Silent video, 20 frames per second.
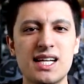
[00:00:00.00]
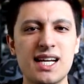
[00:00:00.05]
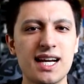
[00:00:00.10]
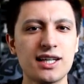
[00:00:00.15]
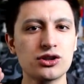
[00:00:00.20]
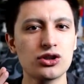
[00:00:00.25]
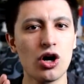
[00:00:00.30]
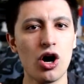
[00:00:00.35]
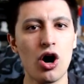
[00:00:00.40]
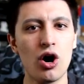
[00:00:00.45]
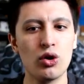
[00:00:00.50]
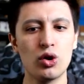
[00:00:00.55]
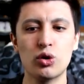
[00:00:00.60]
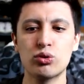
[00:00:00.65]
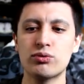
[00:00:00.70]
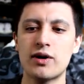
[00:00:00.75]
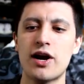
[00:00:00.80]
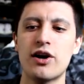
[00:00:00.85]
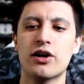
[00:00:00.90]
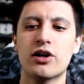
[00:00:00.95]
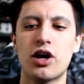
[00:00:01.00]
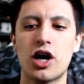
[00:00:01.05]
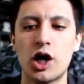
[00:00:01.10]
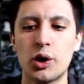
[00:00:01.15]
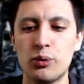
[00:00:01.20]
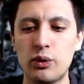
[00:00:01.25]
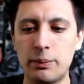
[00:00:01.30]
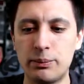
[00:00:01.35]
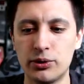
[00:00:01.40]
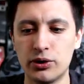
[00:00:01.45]
the next holo rare
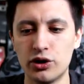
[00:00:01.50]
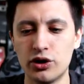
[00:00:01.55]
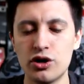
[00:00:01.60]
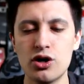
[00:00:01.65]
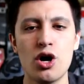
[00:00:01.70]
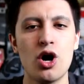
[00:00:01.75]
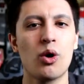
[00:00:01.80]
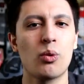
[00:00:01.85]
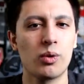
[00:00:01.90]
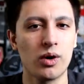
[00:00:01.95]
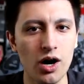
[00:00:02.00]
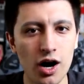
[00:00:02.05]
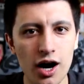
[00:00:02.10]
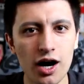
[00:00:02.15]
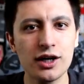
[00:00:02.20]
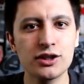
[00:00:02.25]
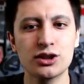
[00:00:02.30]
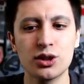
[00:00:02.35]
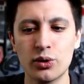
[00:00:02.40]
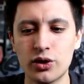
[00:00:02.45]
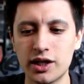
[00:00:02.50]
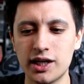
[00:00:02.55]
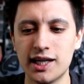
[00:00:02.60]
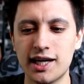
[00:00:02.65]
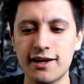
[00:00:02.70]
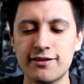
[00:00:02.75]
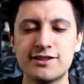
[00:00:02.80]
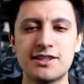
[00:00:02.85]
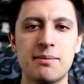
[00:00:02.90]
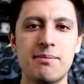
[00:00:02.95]
card we pull? We're also going to
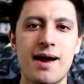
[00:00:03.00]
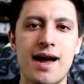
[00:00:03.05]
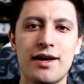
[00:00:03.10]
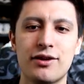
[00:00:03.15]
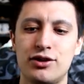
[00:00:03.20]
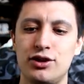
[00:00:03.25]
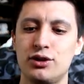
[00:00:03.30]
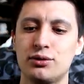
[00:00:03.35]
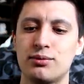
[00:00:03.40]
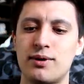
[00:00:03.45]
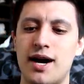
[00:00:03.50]
give to Matthew